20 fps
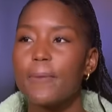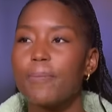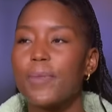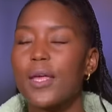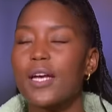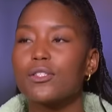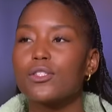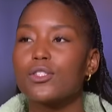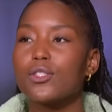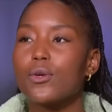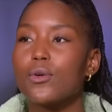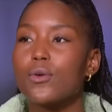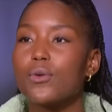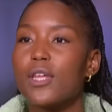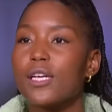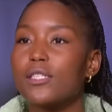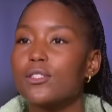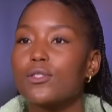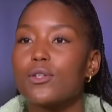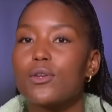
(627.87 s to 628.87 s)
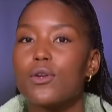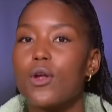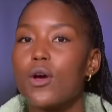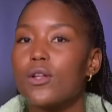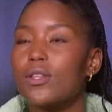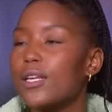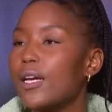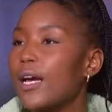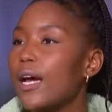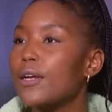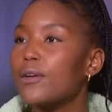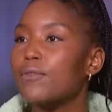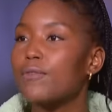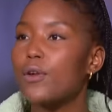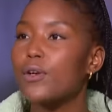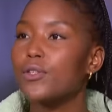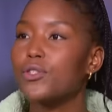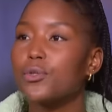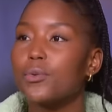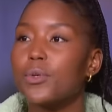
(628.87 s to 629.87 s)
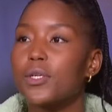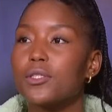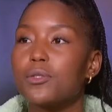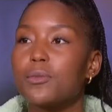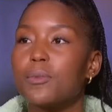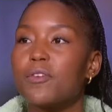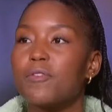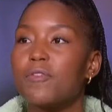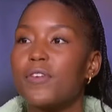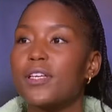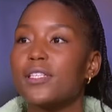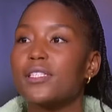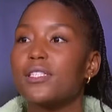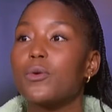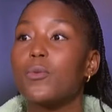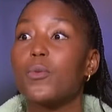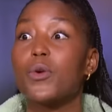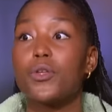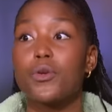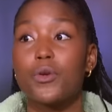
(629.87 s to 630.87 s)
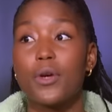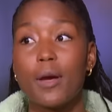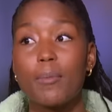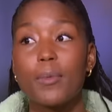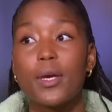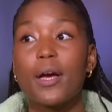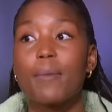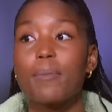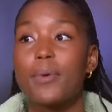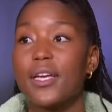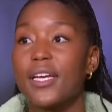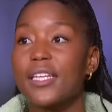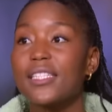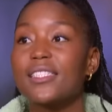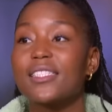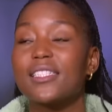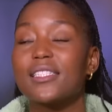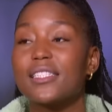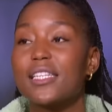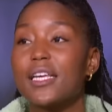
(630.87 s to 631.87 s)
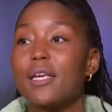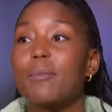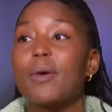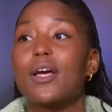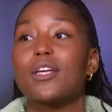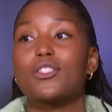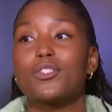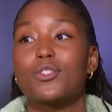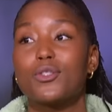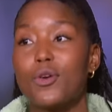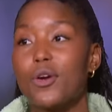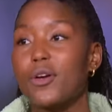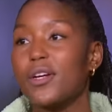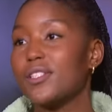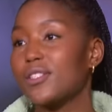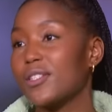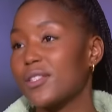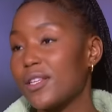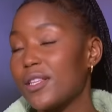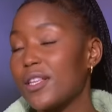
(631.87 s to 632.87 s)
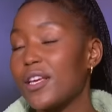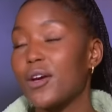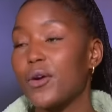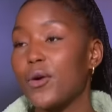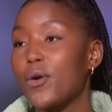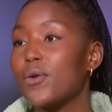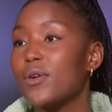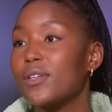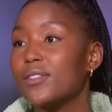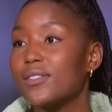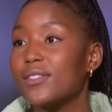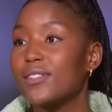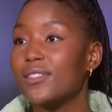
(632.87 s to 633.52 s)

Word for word: And so that's not the kind of loss you want to be facing when you're coming up against a team as strong as the Angolans.